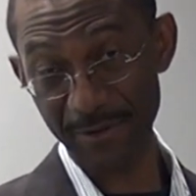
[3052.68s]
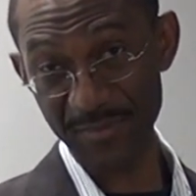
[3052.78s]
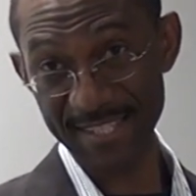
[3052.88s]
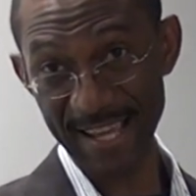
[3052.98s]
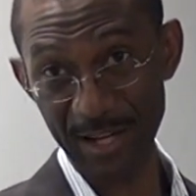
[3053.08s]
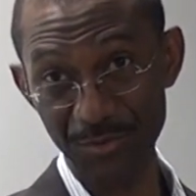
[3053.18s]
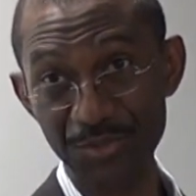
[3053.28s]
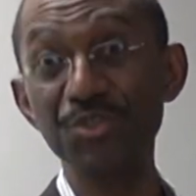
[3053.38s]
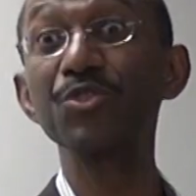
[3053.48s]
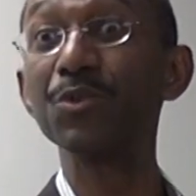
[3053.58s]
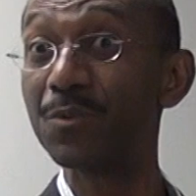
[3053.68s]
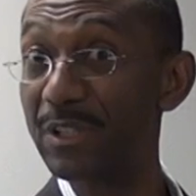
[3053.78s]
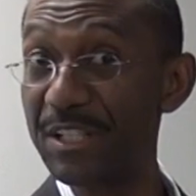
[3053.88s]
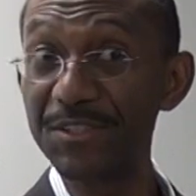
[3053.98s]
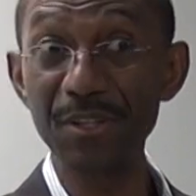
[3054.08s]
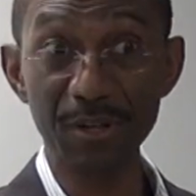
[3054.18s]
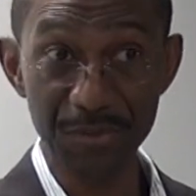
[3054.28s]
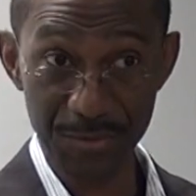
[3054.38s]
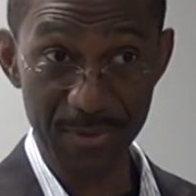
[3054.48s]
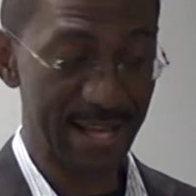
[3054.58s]
from sounds to words, you're
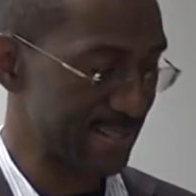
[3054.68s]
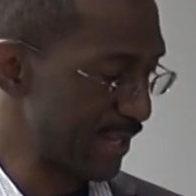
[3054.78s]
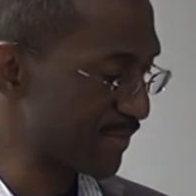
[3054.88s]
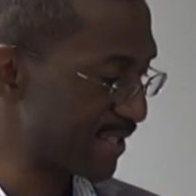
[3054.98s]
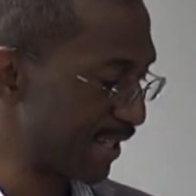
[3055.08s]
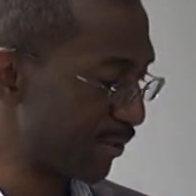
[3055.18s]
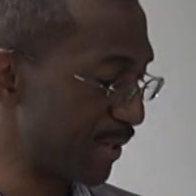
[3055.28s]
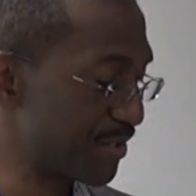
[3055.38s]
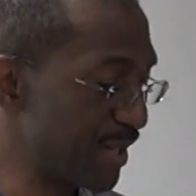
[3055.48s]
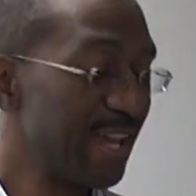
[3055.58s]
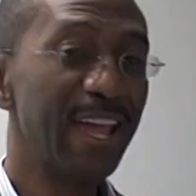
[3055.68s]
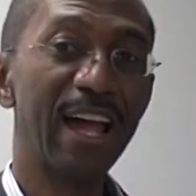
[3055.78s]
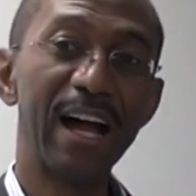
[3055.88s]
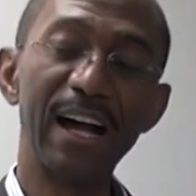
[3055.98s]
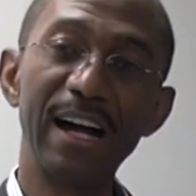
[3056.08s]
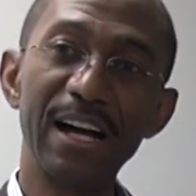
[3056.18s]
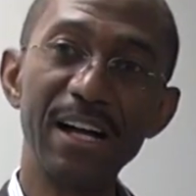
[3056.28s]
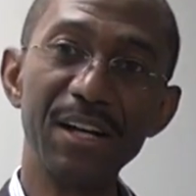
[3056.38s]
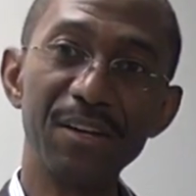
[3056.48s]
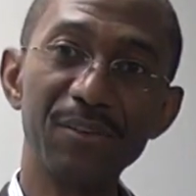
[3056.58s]
going through that same sequence.
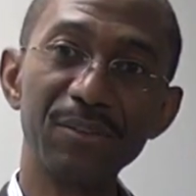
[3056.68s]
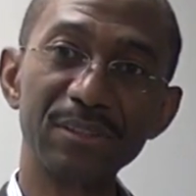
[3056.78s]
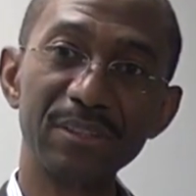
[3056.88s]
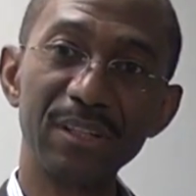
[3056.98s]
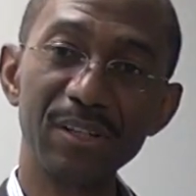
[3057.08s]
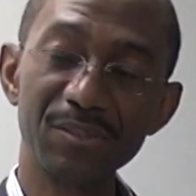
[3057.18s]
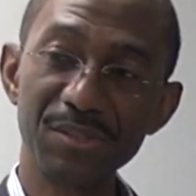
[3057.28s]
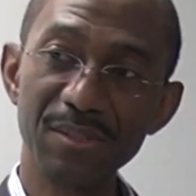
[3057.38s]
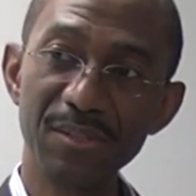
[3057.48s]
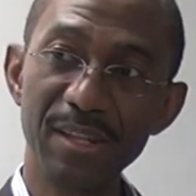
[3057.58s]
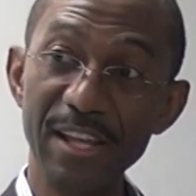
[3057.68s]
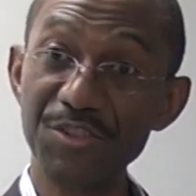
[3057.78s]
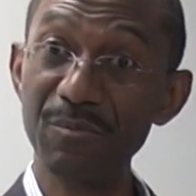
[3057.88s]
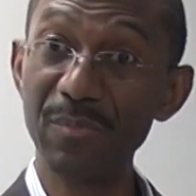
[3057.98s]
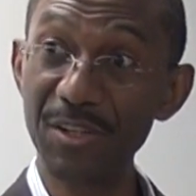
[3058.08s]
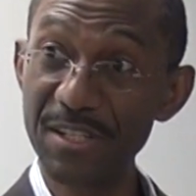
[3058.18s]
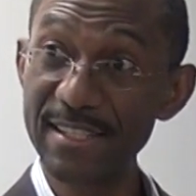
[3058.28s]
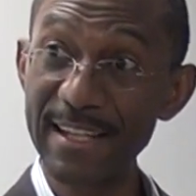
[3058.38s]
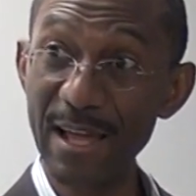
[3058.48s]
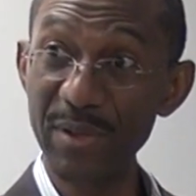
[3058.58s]
Then to
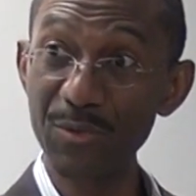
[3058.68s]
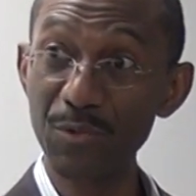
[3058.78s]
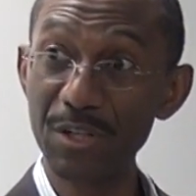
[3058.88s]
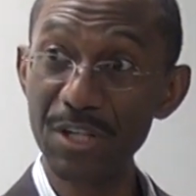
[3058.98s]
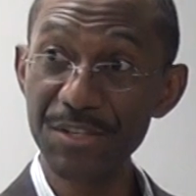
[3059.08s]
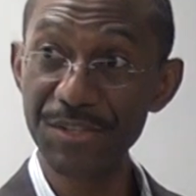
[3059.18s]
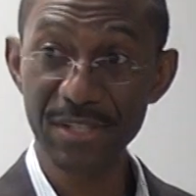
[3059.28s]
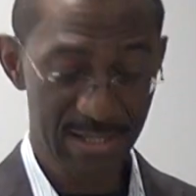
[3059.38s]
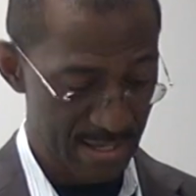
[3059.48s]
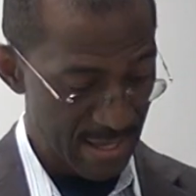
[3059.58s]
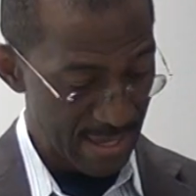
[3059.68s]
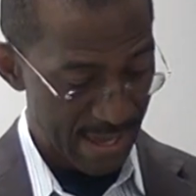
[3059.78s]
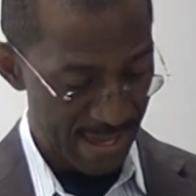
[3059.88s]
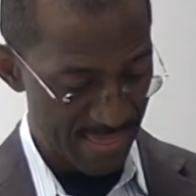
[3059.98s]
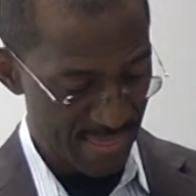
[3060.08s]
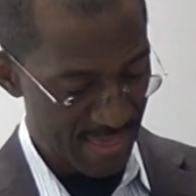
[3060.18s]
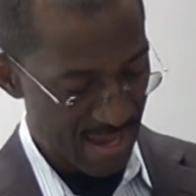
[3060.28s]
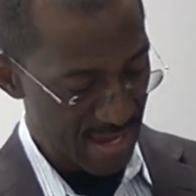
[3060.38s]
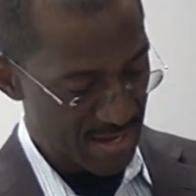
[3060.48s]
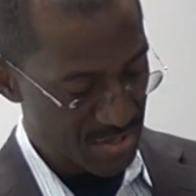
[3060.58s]
multisyllabic words, and
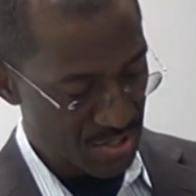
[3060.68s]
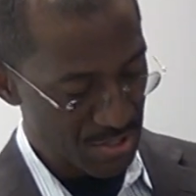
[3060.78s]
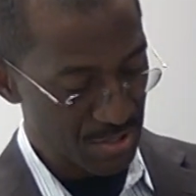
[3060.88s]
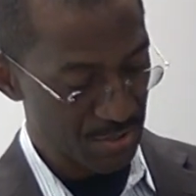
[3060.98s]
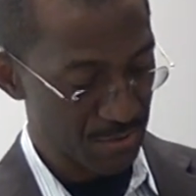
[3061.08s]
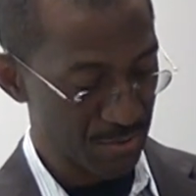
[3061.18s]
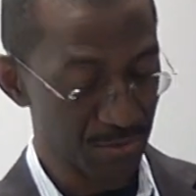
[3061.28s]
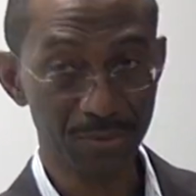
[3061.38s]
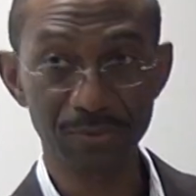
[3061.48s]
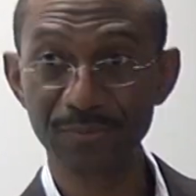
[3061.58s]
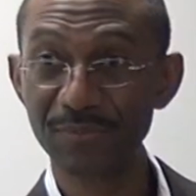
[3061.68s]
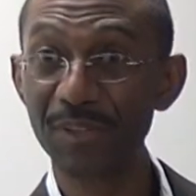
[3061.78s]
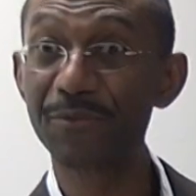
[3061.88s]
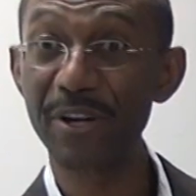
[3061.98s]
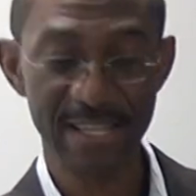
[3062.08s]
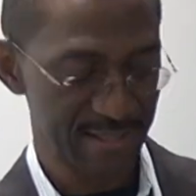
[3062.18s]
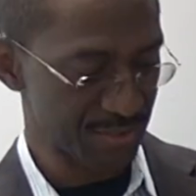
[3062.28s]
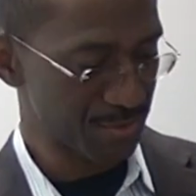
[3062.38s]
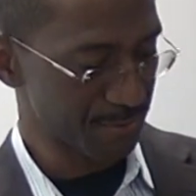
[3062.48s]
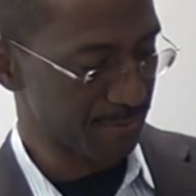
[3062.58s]
then to phrases,
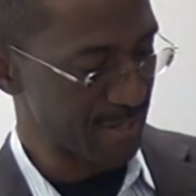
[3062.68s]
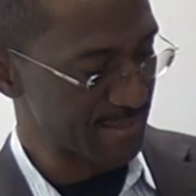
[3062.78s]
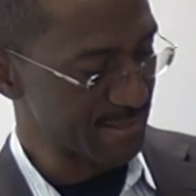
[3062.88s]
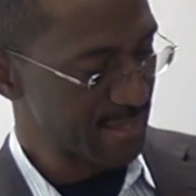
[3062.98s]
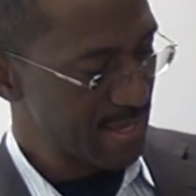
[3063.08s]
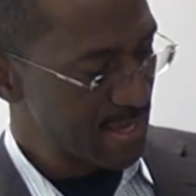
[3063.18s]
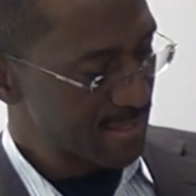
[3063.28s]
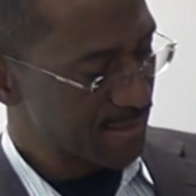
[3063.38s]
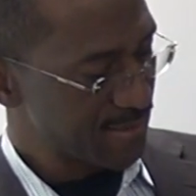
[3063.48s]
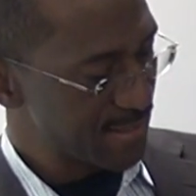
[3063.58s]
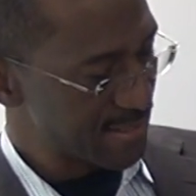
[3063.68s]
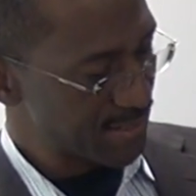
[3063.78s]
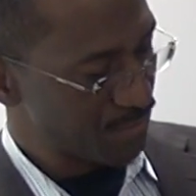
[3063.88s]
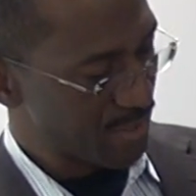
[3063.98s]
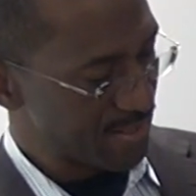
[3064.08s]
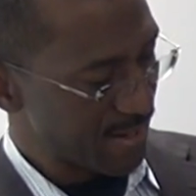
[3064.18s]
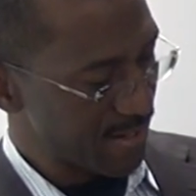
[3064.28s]
short phrases. So this is what